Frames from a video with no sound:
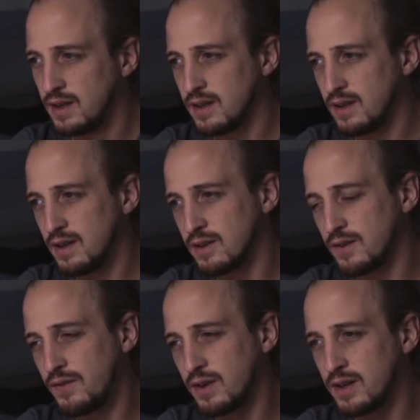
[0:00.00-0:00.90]
you know,
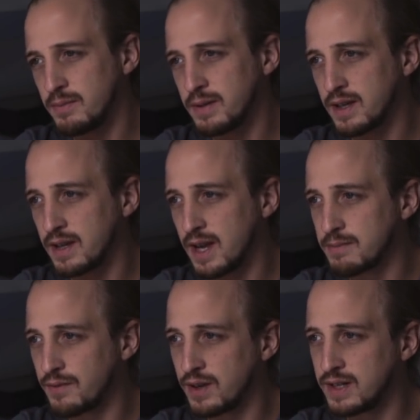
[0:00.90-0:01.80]
if you're going to make a
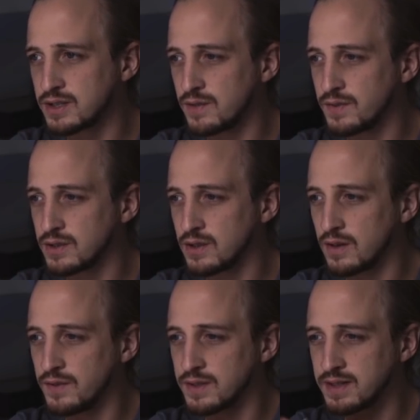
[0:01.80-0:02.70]
camera for
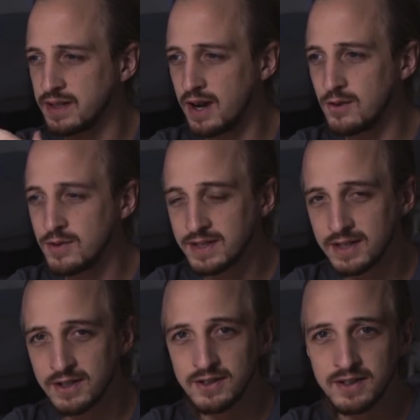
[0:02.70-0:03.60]
astrophotographers, now is
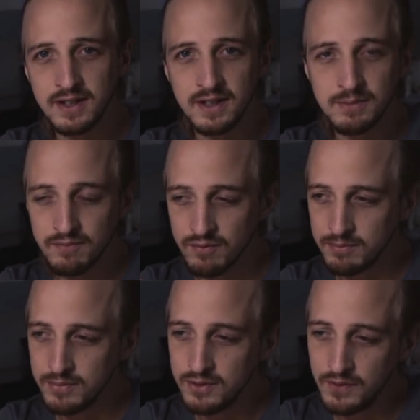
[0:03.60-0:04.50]
a good time to
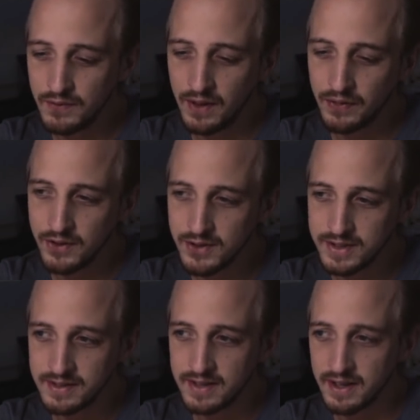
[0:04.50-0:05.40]
remove that
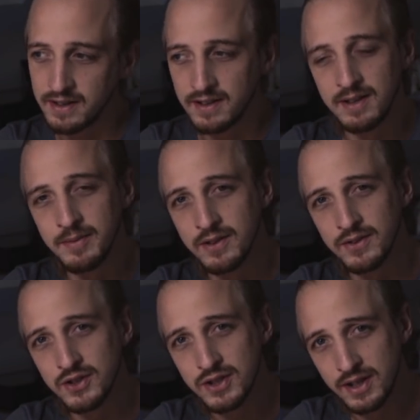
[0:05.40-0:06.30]
30-second limit on
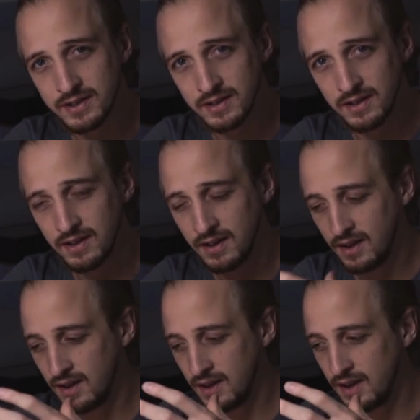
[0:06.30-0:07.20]
the shutter
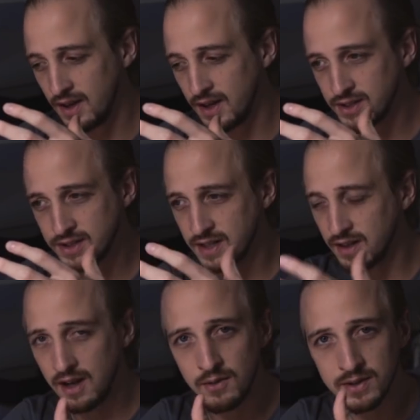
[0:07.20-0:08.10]
and just
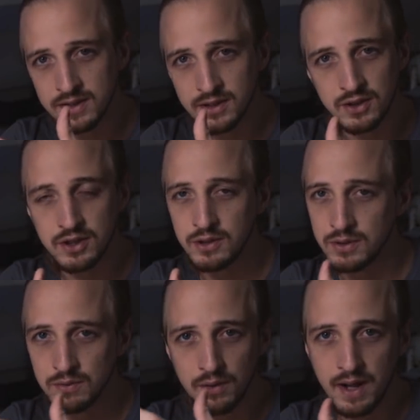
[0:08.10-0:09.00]
allow us to
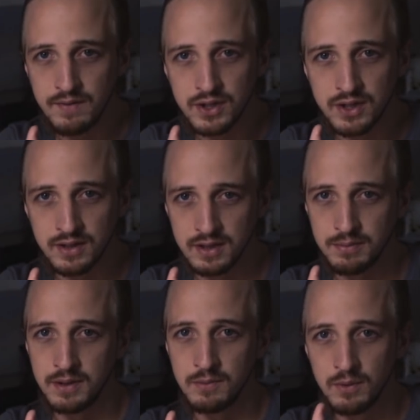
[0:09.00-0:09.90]
choose whatever shutter
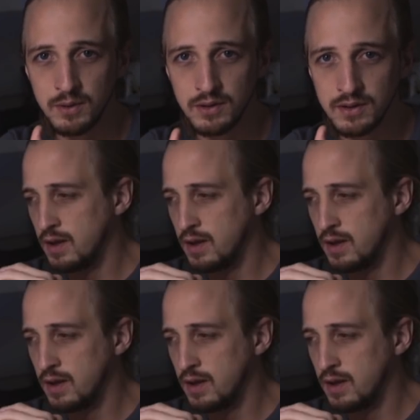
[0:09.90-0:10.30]
speed we want.